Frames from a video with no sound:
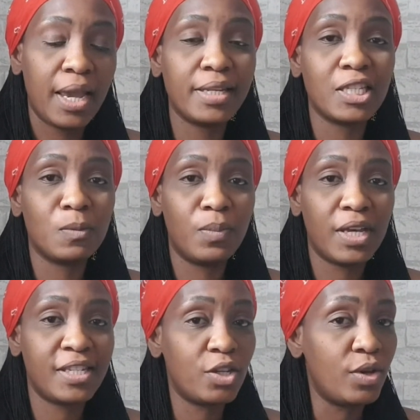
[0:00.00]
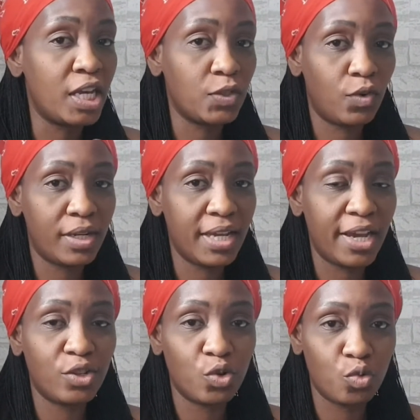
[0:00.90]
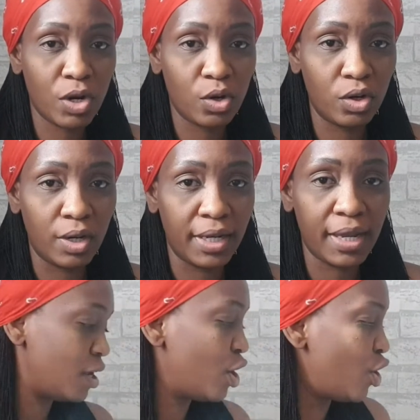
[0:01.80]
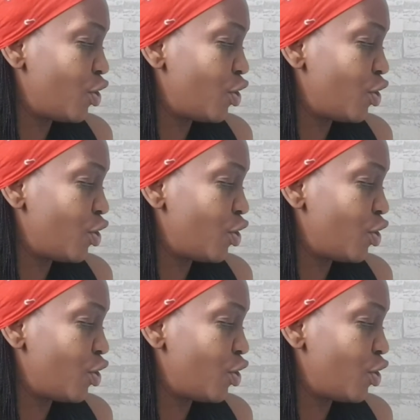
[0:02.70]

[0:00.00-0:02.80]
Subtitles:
it is best that you exfoliate regularly.